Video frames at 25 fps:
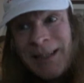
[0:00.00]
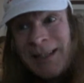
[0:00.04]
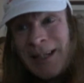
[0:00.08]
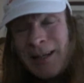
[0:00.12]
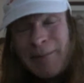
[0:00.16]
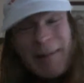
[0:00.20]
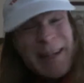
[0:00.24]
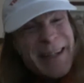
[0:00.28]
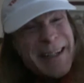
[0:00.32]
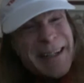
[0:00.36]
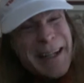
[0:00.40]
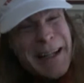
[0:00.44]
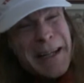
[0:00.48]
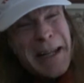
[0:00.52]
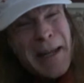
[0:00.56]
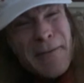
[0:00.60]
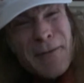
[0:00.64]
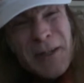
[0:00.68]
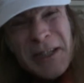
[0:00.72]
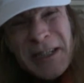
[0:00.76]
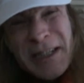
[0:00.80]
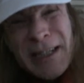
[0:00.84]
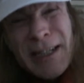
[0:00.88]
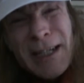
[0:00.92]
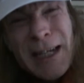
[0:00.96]
I mean, I
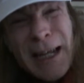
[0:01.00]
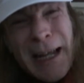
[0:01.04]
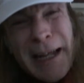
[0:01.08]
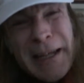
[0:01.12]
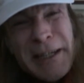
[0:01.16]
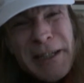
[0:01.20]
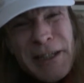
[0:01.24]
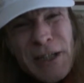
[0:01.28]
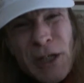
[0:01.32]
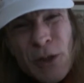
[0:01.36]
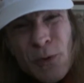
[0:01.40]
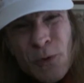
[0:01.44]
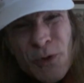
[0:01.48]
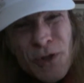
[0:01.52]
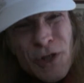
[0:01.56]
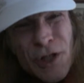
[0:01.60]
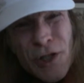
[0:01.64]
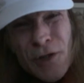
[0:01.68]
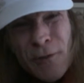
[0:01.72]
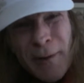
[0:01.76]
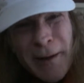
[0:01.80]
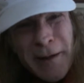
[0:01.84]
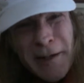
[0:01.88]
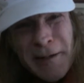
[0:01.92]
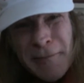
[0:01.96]
never did like
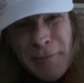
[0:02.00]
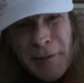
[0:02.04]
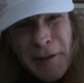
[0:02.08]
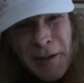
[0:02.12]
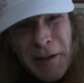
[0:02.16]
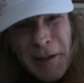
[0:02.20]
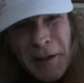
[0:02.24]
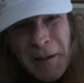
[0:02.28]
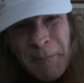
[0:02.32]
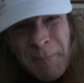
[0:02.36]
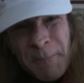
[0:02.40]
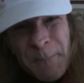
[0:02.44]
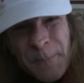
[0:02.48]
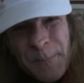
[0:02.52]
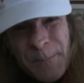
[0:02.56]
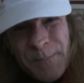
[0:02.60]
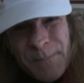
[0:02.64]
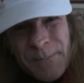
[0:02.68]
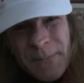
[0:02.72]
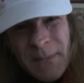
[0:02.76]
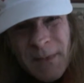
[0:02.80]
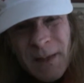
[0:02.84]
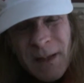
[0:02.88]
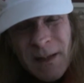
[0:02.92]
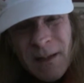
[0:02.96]
U2 anyway.
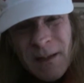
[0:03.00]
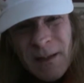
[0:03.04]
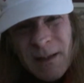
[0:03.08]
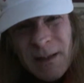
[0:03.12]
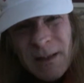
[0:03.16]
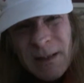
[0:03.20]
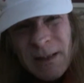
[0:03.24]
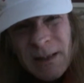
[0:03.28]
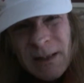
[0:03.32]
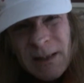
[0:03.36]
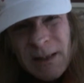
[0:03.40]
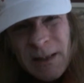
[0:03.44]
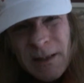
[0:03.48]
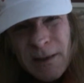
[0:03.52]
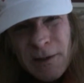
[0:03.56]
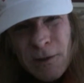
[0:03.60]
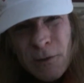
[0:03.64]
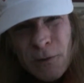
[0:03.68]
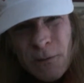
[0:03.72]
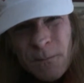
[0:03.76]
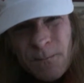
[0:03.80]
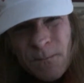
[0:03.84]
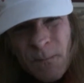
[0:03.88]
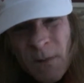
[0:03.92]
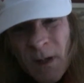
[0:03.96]
You
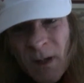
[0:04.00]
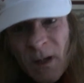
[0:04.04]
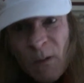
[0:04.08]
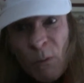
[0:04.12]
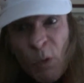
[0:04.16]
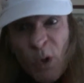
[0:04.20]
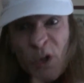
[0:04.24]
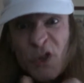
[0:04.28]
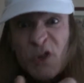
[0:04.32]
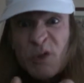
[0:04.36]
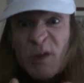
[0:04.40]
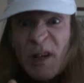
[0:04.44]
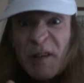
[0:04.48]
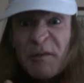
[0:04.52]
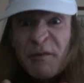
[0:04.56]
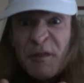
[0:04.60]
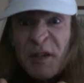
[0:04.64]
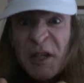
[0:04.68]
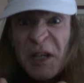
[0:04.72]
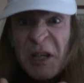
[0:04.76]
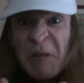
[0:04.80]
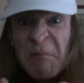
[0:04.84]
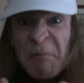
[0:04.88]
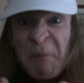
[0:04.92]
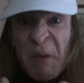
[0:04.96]
know, what do I
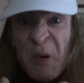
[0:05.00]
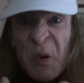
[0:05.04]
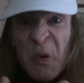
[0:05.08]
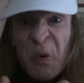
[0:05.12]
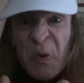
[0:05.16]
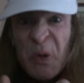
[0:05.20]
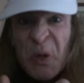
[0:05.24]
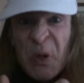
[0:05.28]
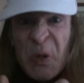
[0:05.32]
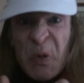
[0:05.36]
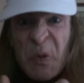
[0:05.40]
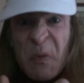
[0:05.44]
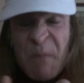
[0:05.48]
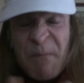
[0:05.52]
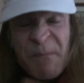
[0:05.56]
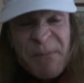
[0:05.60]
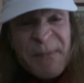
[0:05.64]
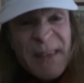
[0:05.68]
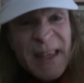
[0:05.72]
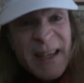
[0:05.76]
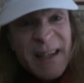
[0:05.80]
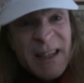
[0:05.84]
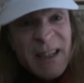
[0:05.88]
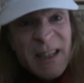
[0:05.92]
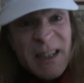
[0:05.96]
think of Bono?
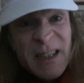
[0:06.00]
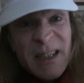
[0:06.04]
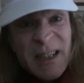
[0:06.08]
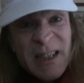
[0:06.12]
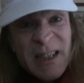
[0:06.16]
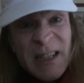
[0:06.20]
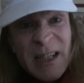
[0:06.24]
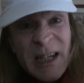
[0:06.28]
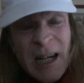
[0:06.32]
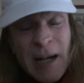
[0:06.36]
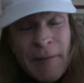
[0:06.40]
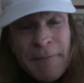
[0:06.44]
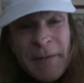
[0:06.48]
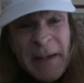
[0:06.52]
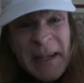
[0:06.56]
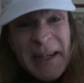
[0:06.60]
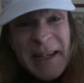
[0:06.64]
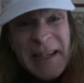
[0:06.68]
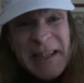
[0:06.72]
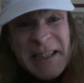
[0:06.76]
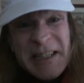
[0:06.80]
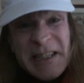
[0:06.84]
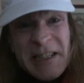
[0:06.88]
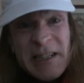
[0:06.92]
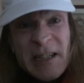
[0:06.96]
I think
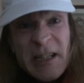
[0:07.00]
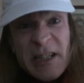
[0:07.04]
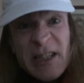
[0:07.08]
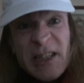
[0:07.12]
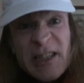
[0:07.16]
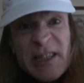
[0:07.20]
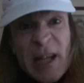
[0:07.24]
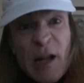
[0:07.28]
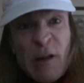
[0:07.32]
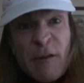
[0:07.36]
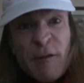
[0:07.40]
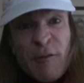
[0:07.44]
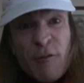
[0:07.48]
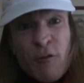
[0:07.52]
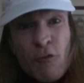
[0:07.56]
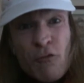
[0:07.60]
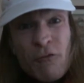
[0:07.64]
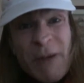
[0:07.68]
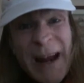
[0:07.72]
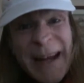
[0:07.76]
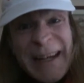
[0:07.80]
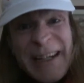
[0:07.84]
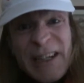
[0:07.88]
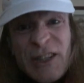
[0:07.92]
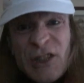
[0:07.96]
he's a
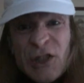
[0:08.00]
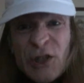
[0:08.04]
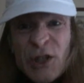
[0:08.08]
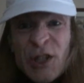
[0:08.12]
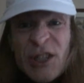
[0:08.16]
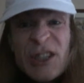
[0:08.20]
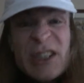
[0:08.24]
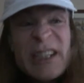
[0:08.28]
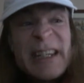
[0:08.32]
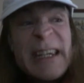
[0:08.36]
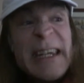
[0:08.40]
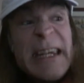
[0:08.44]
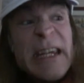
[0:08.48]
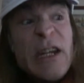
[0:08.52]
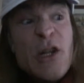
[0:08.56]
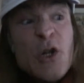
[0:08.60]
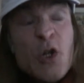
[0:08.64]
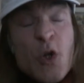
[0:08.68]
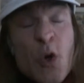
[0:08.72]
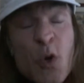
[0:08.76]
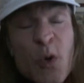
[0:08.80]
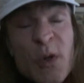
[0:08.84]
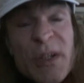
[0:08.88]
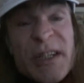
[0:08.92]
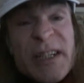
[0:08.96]
self-righteous,
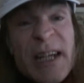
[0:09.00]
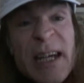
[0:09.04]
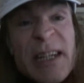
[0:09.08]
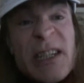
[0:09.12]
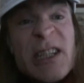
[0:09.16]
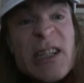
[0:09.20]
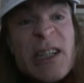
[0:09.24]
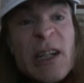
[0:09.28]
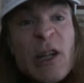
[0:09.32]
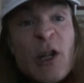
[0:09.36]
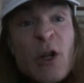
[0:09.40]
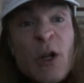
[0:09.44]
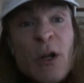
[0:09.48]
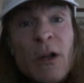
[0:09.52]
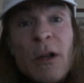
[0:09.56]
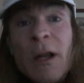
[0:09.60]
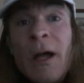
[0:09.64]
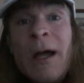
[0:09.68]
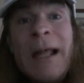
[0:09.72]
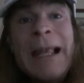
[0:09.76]
egotistical,